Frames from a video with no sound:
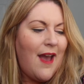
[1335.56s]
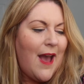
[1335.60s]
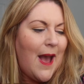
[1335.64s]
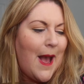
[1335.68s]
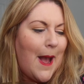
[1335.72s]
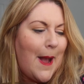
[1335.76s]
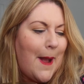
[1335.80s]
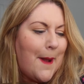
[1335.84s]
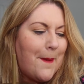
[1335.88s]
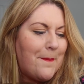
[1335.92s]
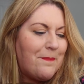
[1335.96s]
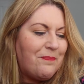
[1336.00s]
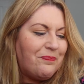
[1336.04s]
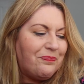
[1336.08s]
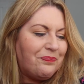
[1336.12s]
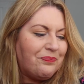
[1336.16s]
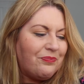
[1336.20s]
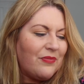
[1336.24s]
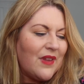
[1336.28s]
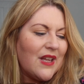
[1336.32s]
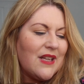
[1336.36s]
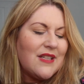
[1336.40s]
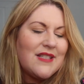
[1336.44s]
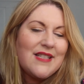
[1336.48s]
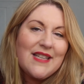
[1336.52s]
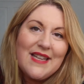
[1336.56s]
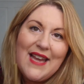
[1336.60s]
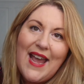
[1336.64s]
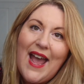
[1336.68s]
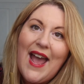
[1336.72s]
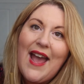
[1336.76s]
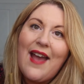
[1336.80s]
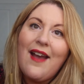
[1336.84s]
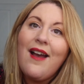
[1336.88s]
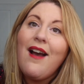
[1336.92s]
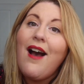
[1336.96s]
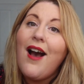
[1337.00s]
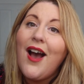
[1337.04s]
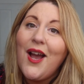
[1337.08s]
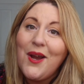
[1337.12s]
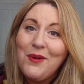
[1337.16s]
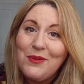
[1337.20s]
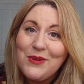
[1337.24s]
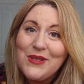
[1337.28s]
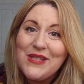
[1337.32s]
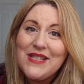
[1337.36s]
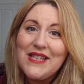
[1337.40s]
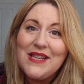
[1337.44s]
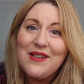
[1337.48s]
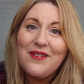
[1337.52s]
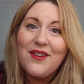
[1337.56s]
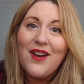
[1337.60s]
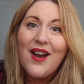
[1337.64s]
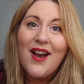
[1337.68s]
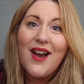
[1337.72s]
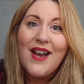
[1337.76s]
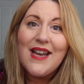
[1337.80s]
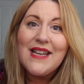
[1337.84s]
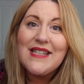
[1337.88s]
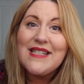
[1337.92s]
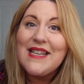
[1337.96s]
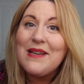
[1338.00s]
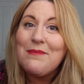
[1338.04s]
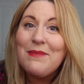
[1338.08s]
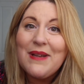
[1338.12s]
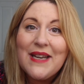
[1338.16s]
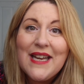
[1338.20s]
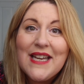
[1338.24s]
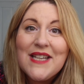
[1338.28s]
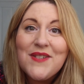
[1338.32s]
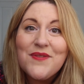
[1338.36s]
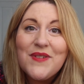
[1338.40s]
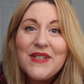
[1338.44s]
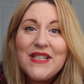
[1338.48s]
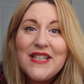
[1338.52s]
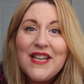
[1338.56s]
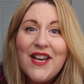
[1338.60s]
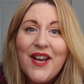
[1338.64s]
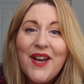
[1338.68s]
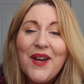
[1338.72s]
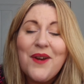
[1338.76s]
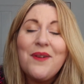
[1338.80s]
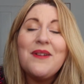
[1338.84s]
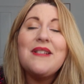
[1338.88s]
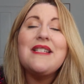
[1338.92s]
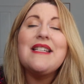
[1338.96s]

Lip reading: So yeah, I will see you guys in my next video.